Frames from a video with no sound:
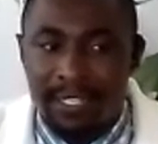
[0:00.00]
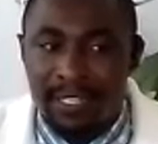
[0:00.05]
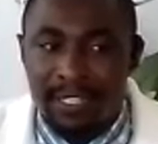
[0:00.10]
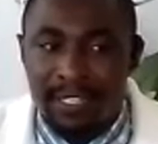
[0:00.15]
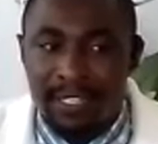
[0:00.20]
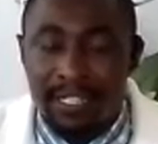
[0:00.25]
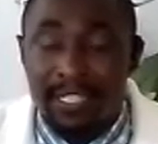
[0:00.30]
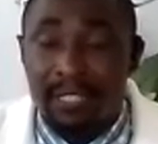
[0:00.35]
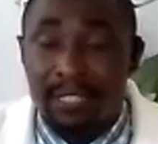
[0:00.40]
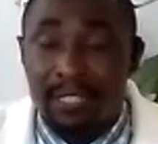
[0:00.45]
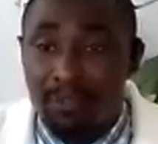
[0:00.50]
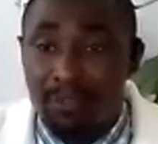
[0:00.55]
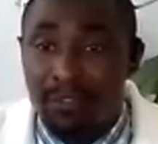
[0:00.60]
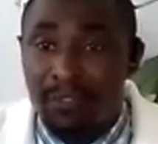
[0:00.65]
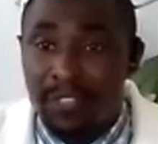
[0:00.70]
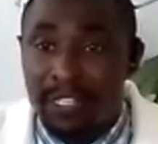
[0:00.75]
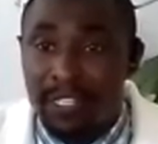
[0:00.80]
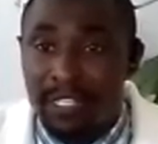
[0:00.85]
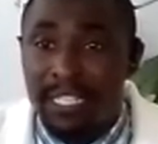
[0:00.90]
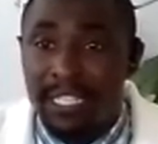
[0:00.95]
is
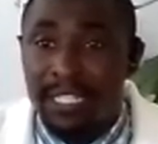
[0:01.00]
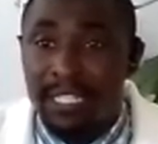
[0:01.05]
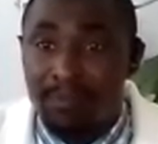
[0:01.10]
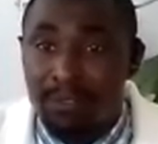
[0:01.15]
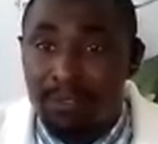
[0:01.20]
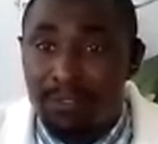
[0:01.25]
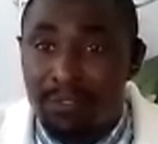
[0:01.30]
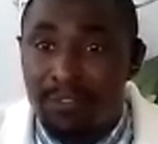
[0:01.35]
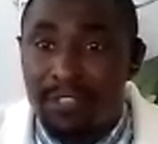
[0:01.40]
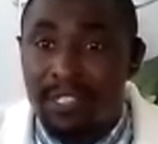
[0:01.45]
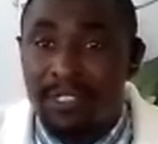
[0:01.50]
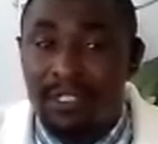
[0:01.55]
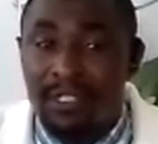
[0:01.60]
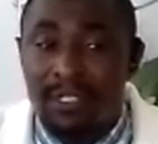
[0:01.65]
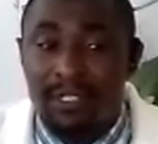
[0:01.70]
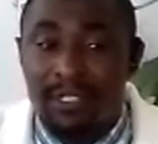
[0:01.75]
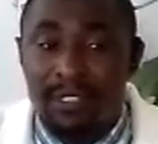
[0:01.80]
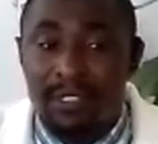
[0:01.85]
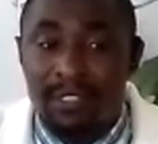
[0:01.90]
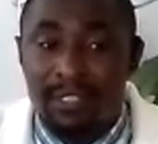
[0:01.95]
moving
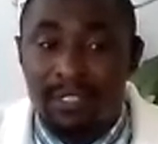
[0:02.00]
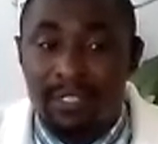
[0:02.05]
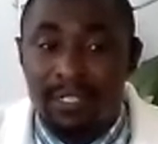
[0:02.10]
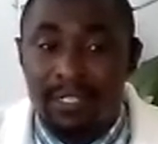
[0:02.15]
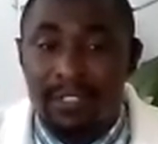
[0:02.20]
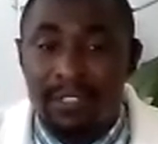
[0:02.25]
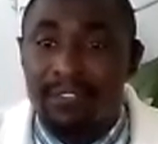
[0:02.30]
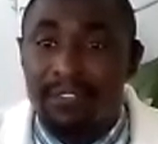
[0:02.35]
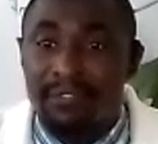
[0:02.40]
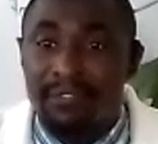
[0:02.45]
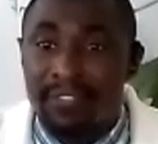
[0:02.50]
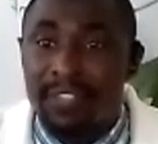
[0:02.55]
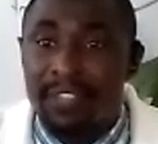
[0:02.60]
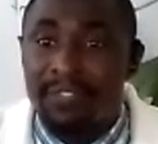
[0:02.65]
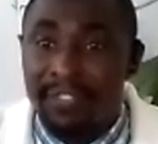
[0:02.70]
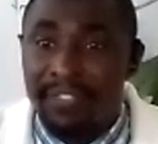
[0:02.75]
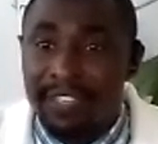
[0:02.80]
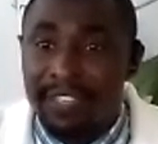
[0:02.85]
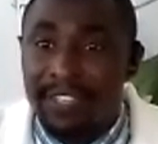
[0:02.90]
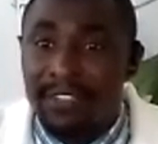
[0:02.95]
in the
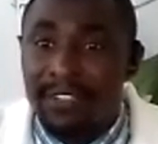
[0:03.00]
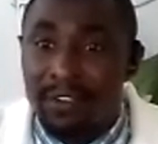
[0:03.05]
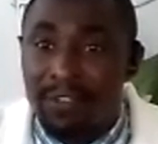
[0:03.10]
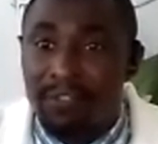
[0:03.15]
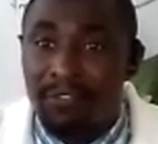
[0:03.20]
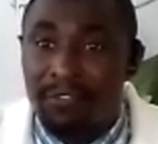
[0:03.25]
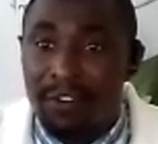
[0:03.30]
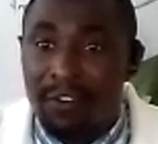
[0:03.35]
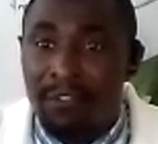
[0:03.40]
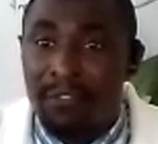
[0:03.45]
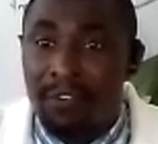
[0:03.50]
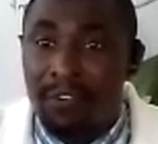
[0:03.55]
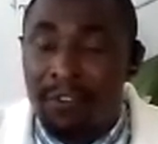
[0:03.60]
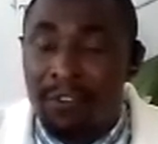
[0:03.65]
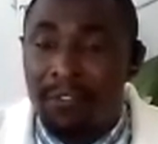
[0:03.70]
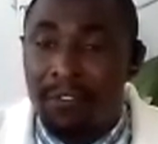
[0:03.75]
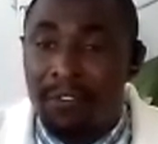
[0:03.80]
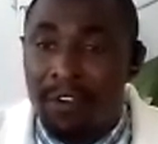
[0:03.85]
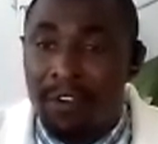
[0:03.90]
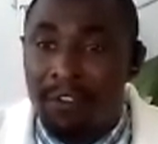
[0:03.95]
field of
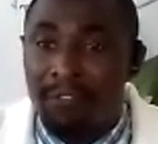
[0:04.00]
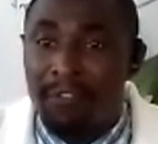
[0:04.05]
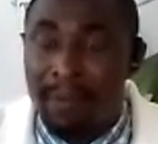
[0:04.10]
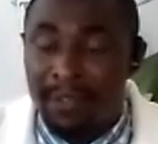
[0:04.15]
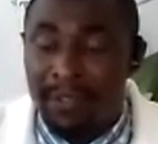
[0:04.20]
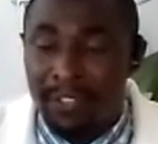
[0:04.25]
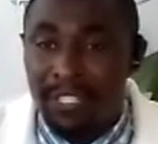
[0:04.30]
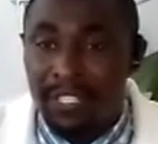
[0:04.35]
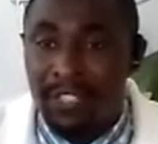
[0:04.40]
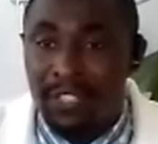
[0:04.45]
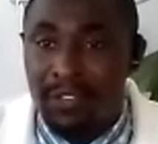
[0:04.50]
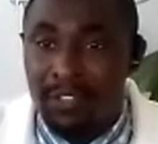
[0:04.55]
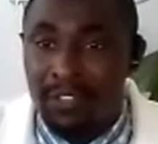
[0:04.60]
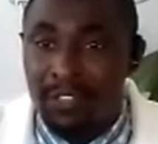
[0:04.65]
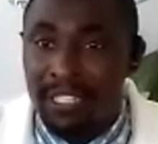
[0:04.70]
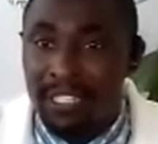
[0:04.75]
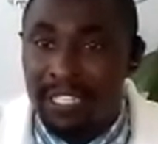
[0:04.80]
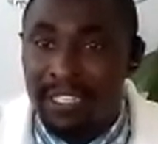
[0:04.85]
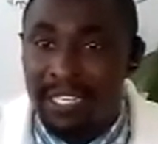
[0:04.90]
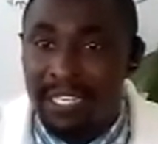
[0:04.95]
pharmaceutical
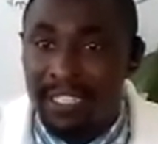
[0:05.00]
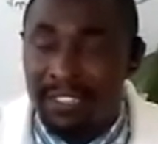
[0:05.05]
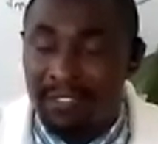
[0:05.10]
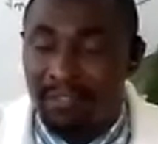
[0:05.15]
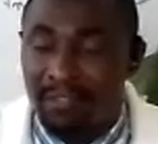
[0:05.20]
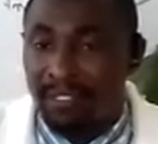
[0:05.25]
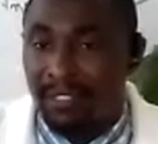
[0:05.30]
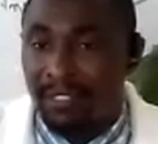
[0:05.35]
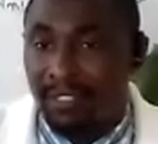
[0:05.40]
industry.